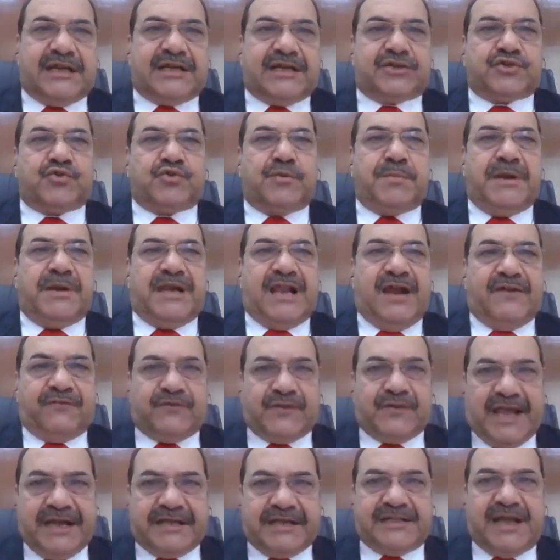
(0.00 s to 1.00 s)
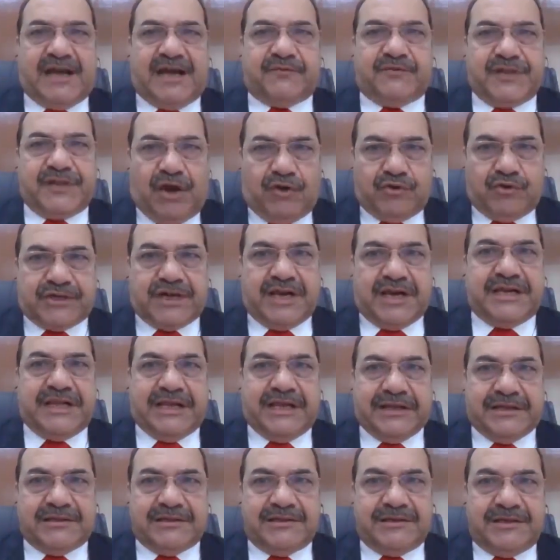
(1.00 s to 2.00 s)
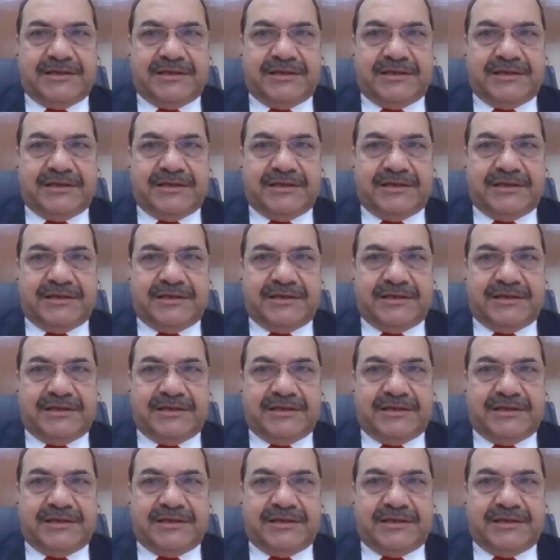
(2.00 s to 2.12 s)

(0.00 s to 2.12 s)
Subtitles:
it should be left like that without training.